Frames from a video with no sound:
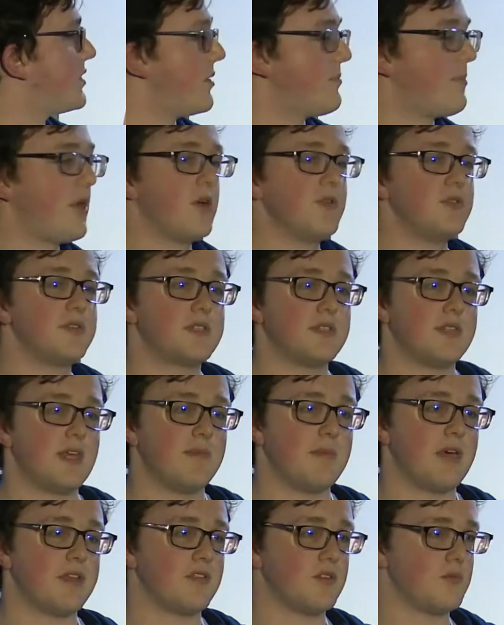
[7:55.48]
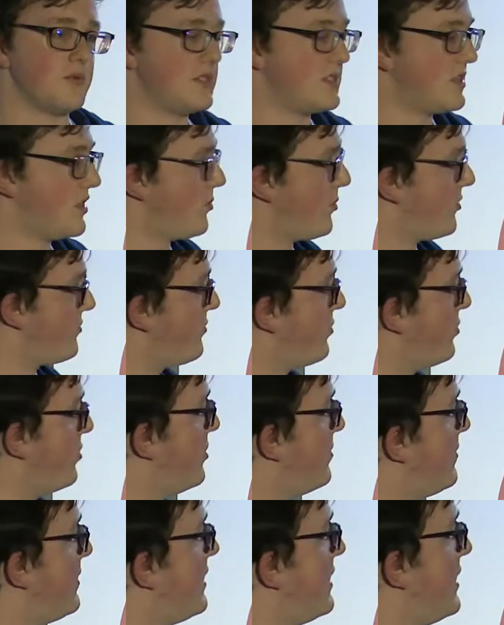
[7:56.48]
a post to that method we saw
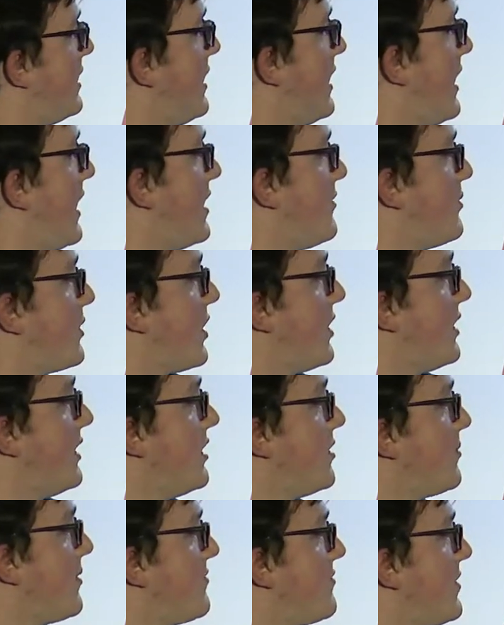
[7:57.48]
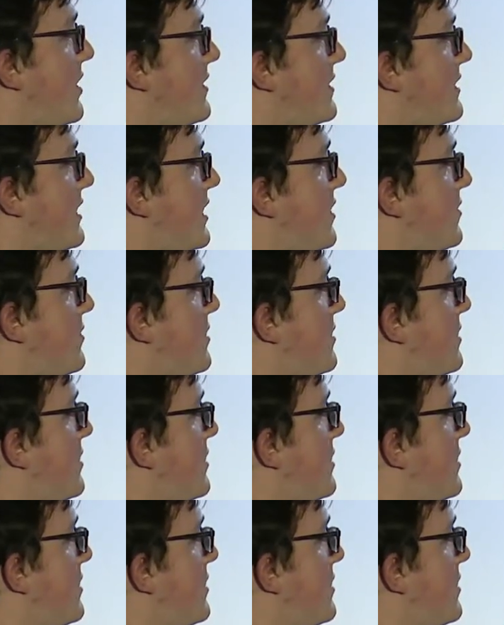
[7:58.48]
before. And if we go a little bit further down,